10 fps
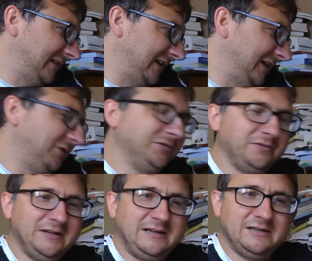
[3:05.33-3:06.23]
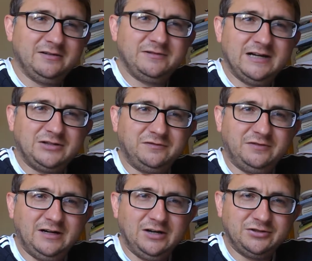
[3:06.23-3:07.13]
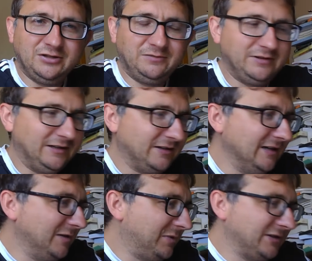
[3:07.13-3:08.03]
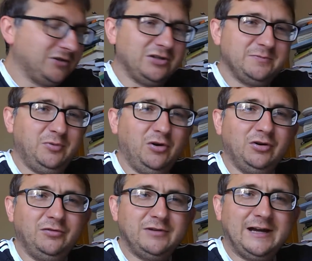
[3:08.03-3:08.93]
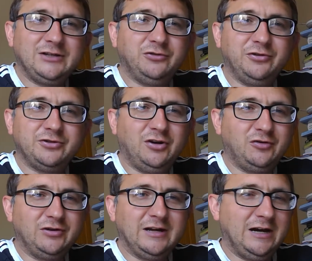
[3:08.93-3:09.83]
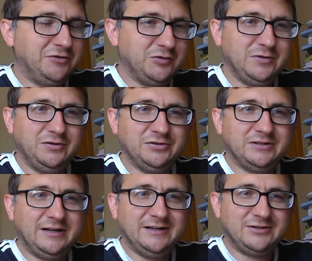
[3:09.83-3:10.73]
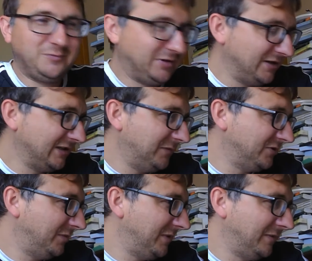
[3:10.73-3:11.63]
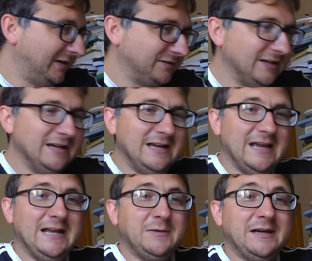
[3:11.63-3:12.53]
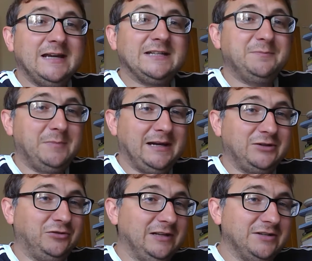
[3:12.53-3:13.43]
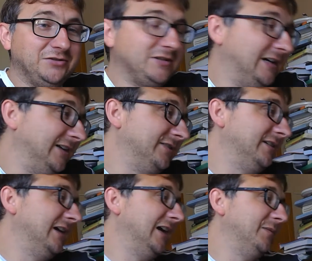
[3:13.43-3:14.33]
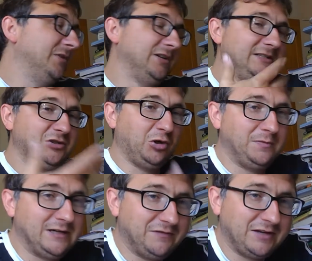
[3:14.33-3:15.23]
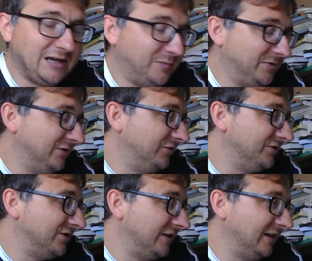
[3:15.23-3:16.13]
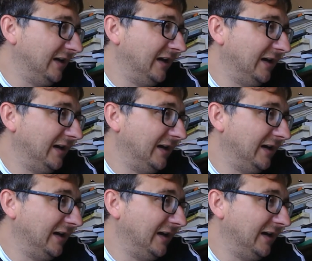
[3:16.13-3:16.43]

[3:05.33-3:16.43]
I wasn't thinking of Nigel Farage, I don't think. Perhaps because poor old Nigel the dog on Garner's World has died, so perhaps that was on my mind. Anyway, it's Michael Heseltine. He stormed out of the cabinet under